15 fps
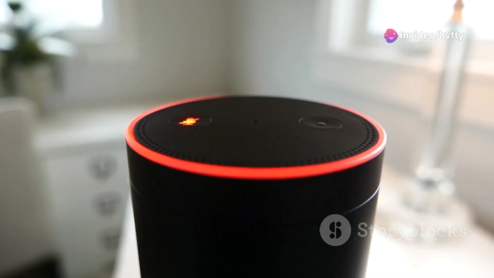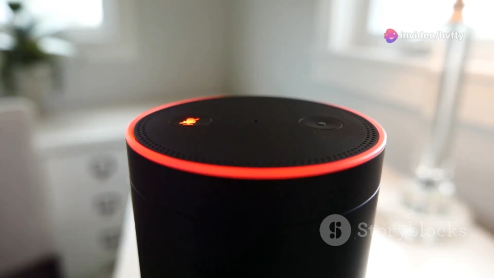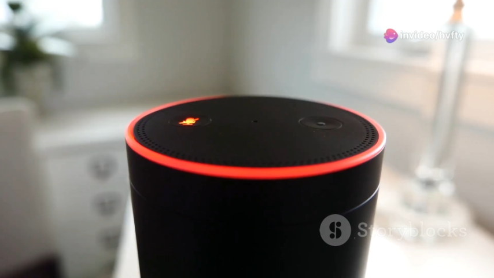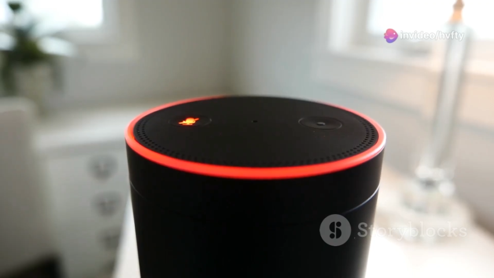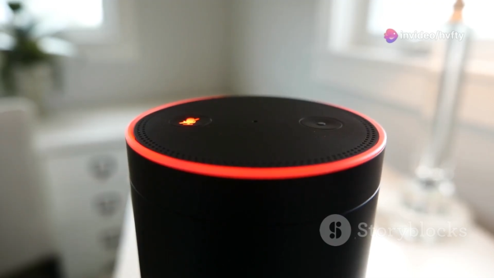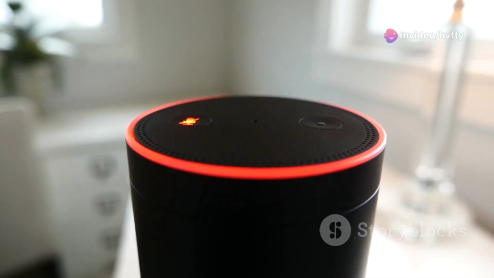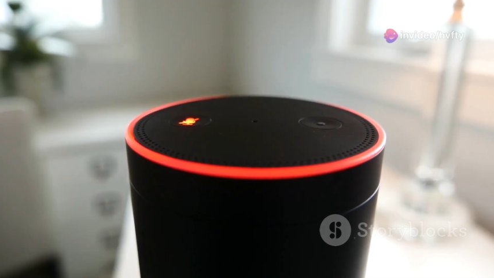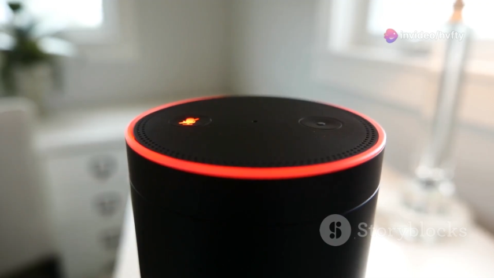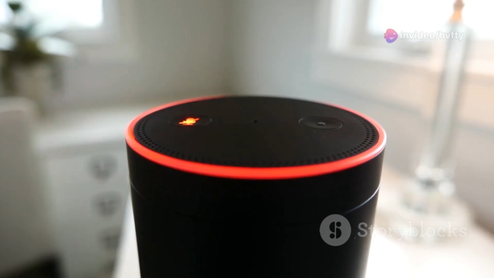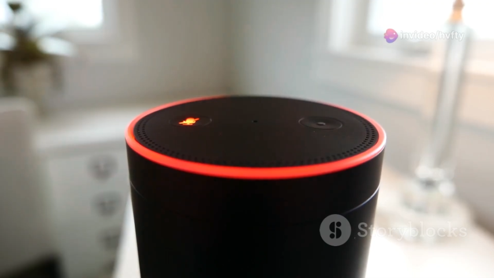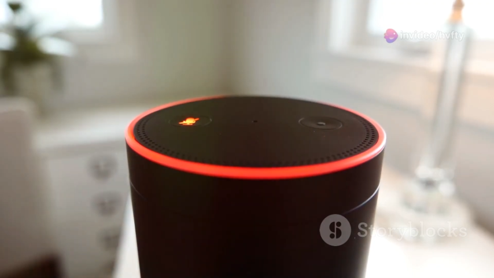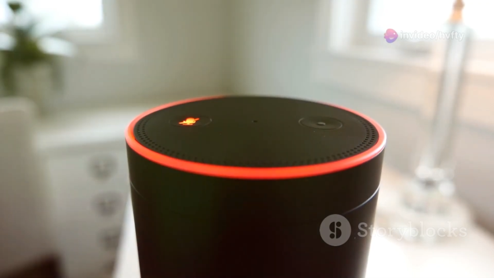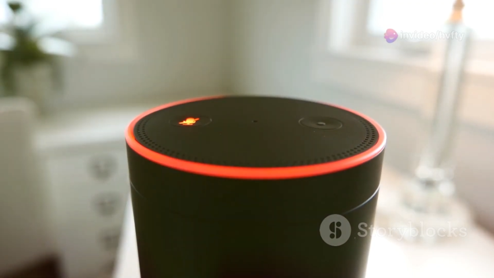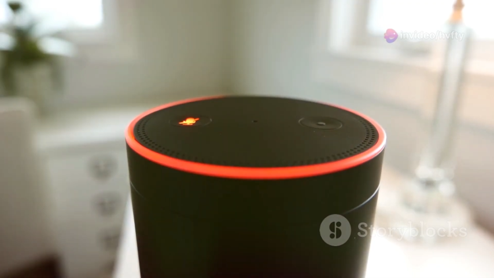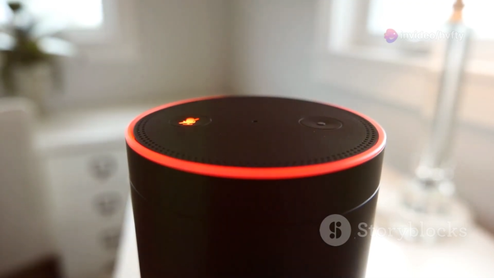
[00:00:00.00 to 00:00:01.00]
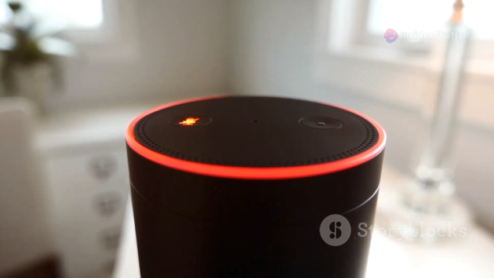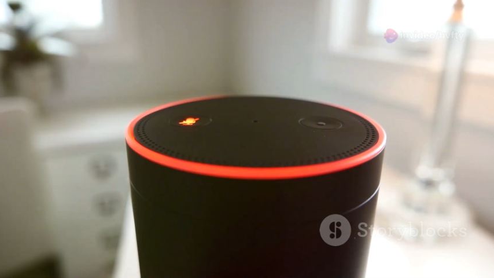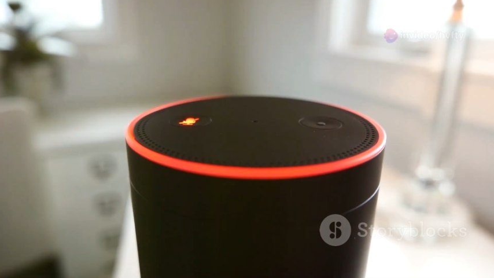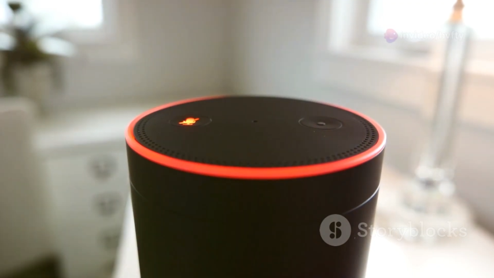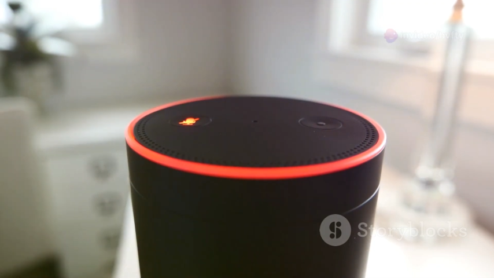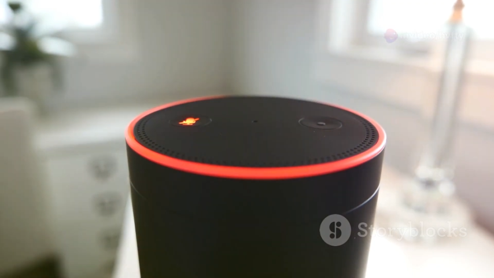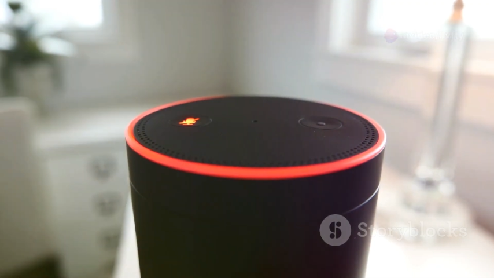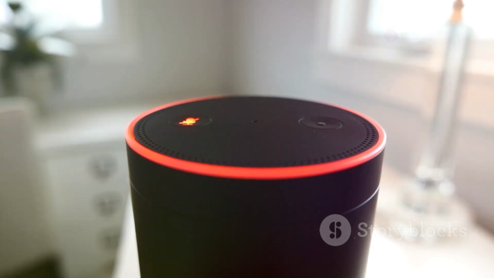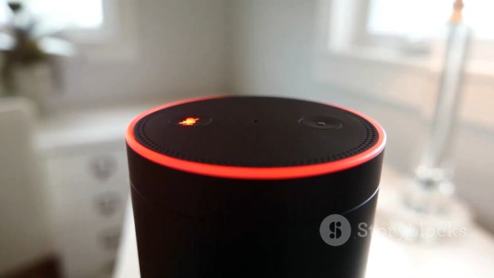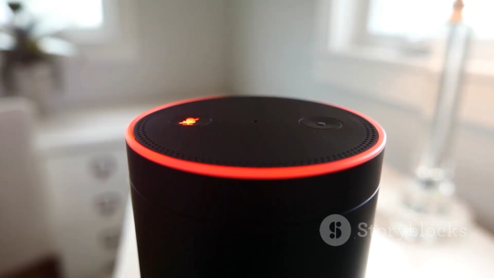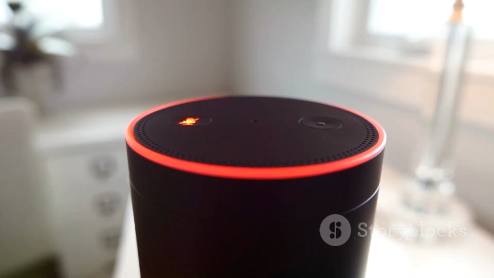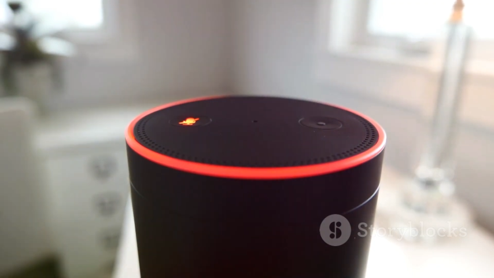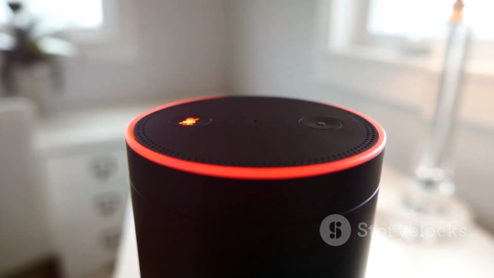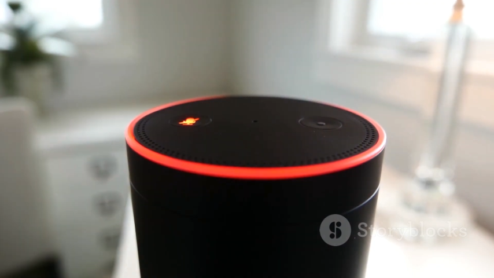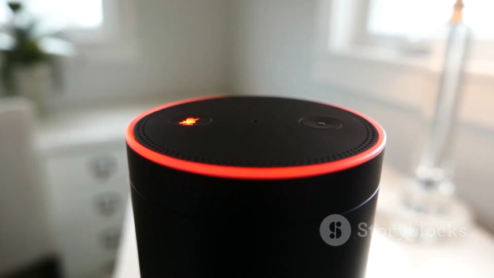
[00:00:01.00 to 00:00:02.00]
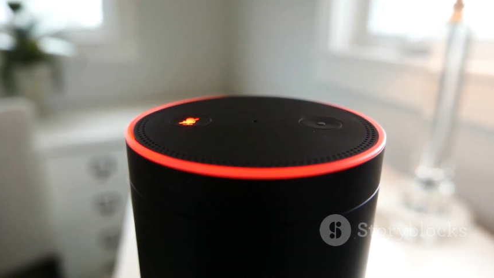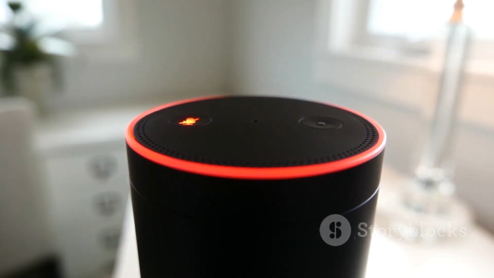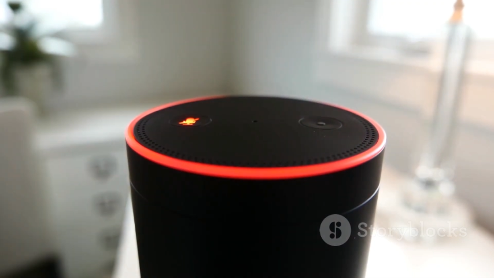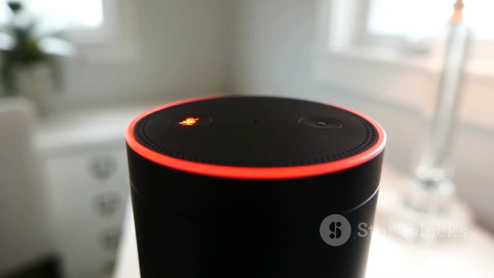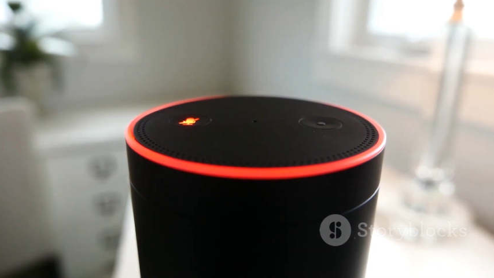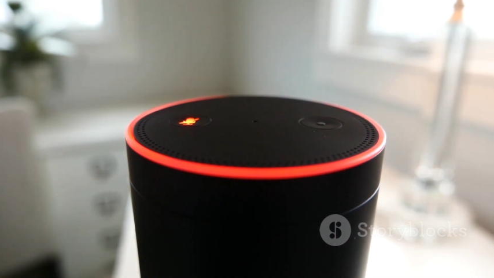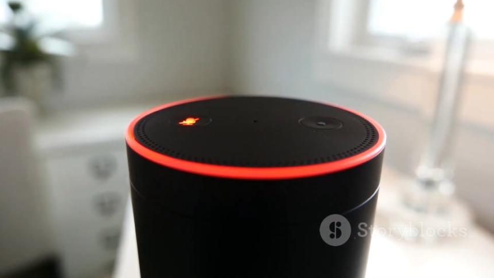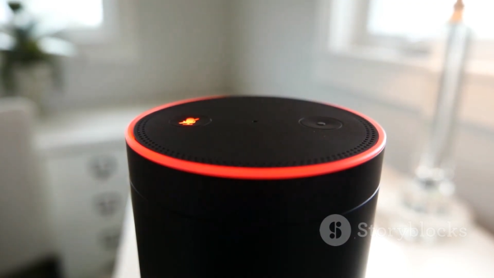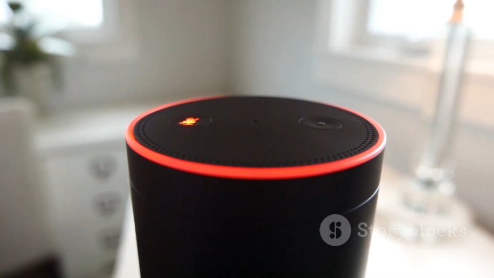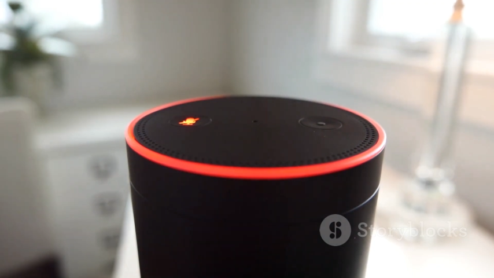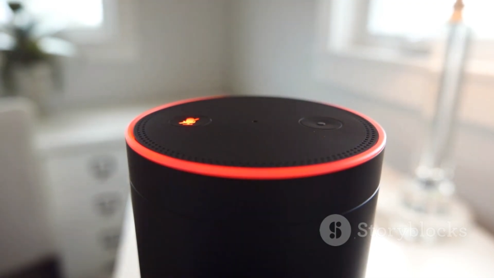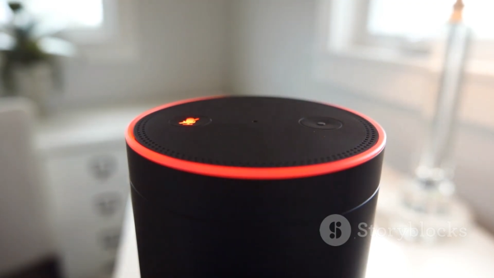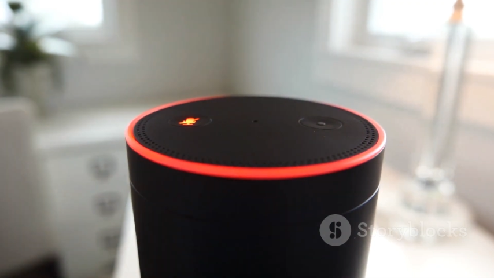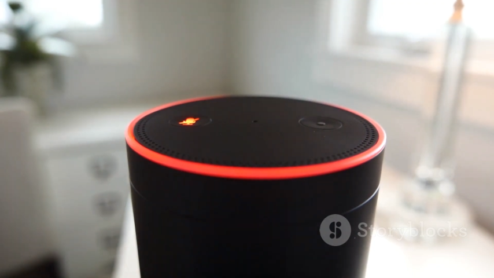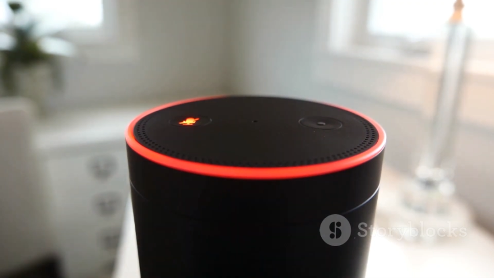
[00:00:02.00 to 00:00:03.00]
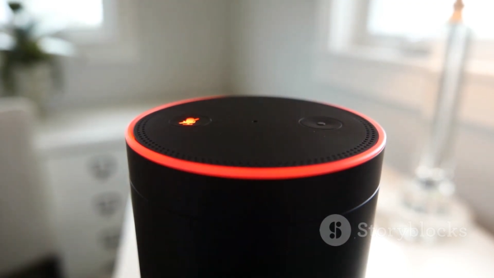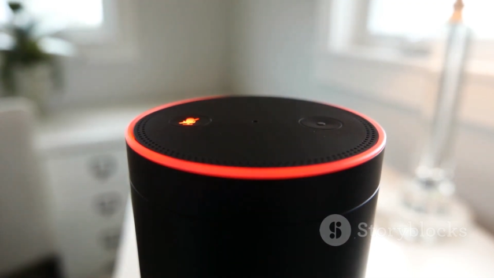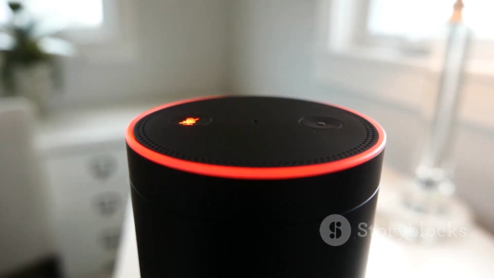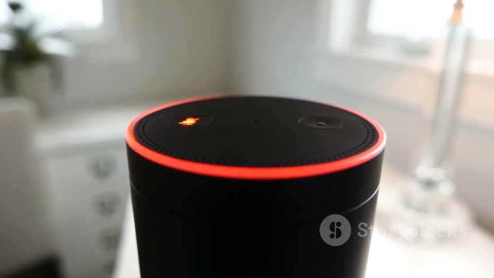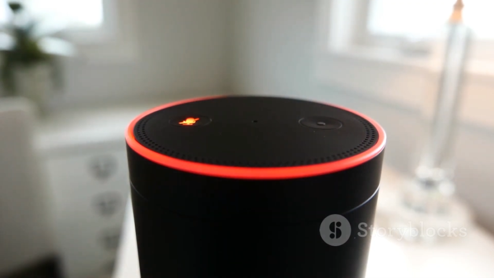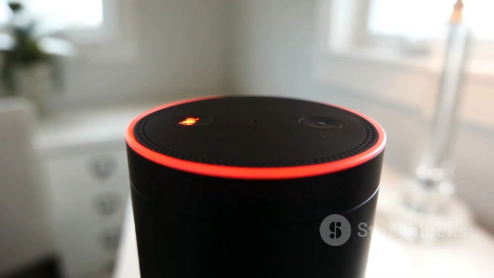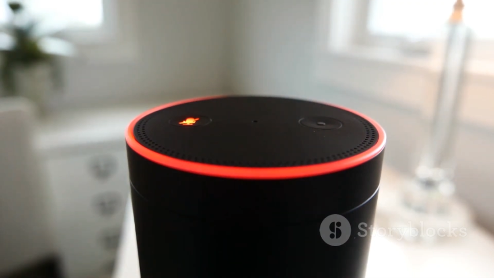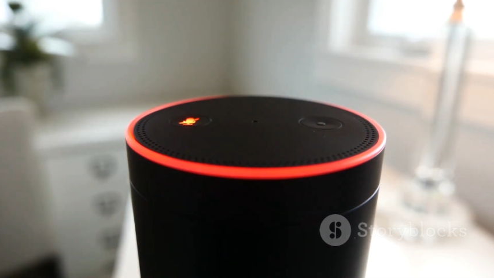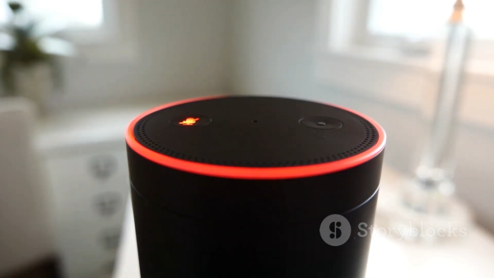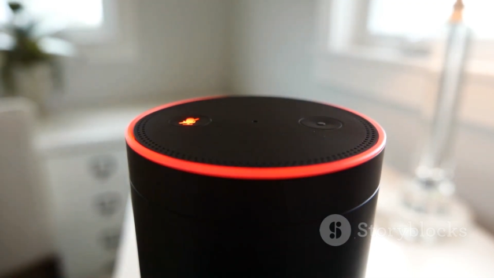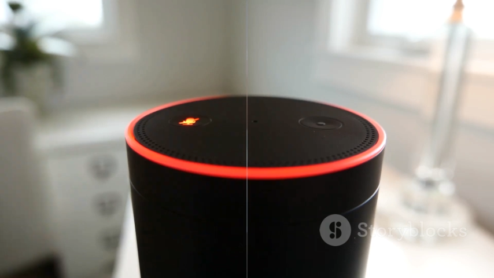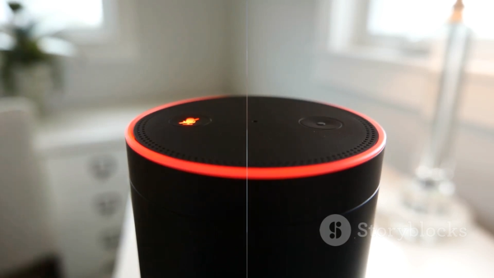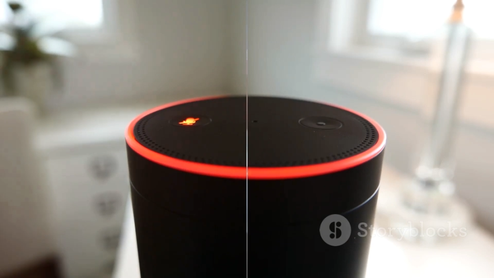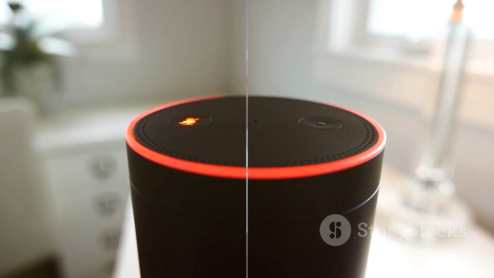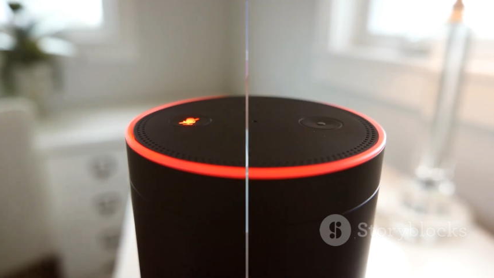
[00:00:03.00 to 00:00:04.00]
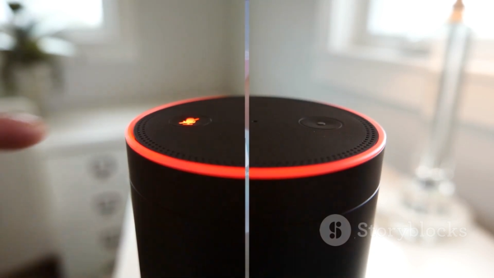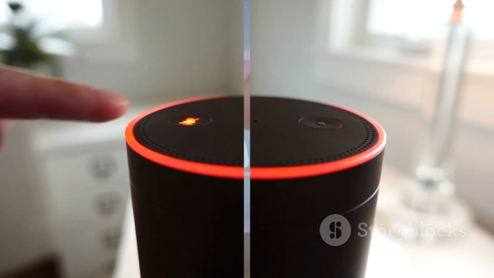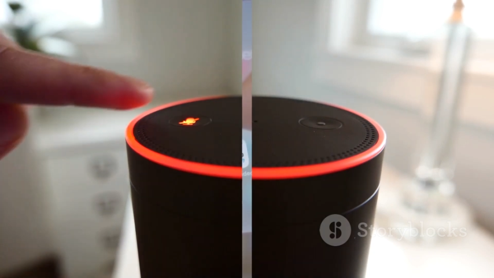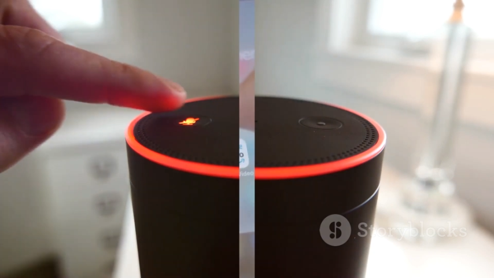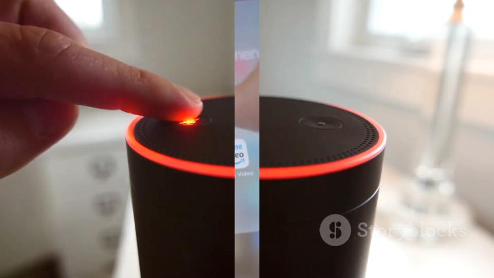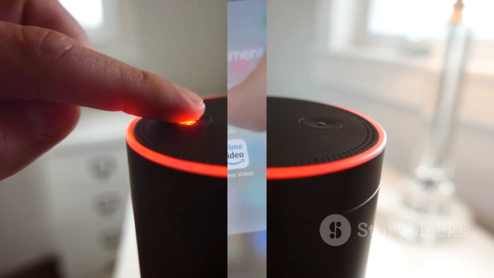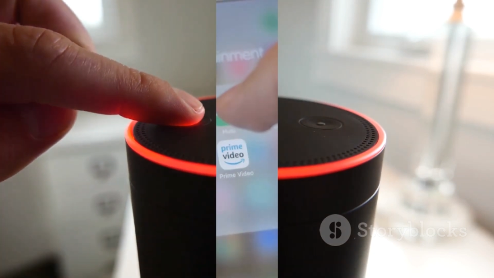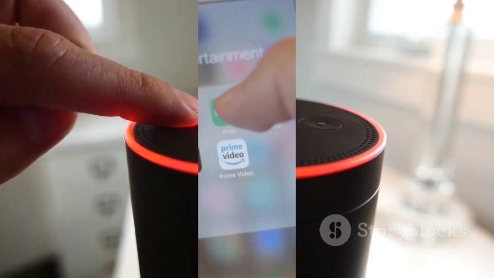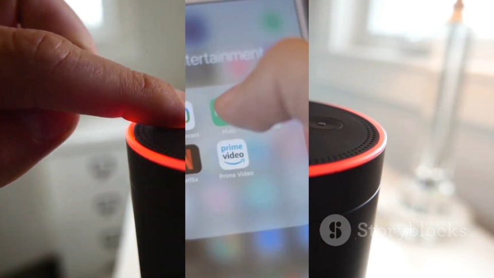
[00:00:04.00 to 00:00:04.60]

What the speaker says: No face is visible, so there are no lips to read.